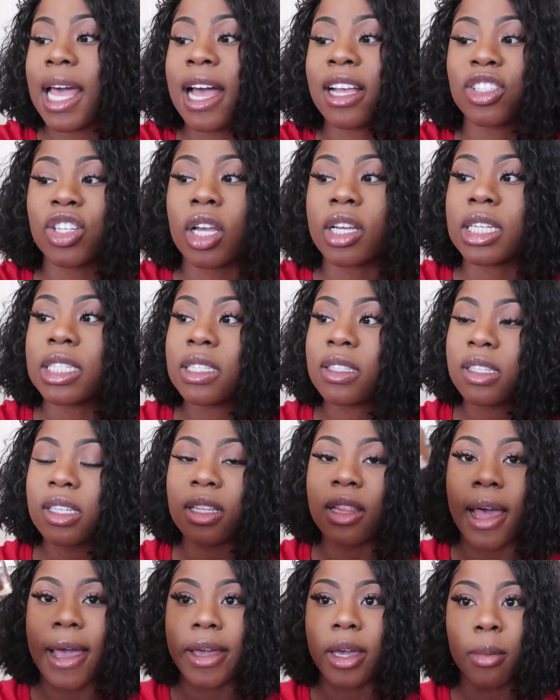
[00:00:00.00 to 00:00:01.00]
As y'all can
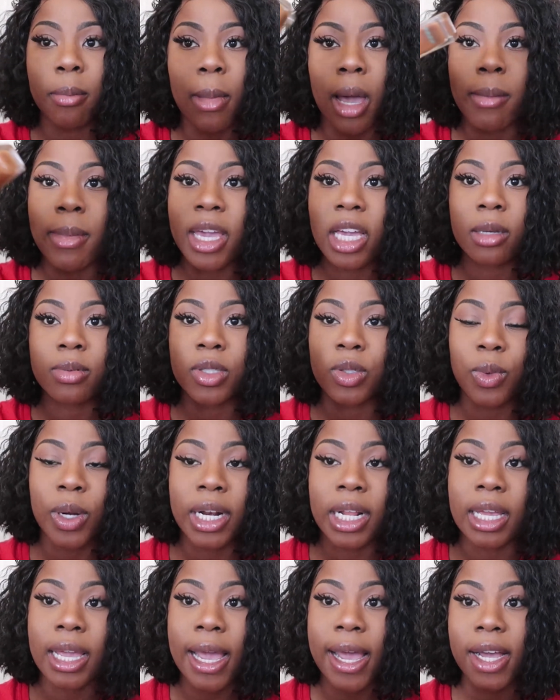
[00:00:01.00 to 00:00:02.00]
see, like, my makeup's
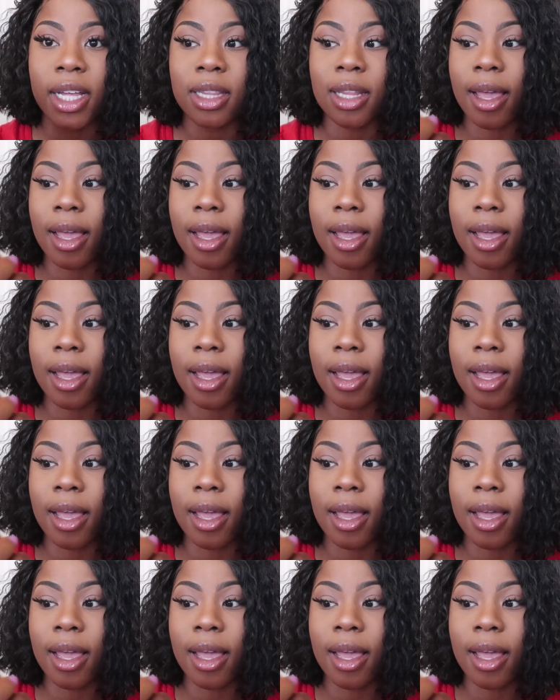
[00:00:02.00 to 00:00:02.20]
running out.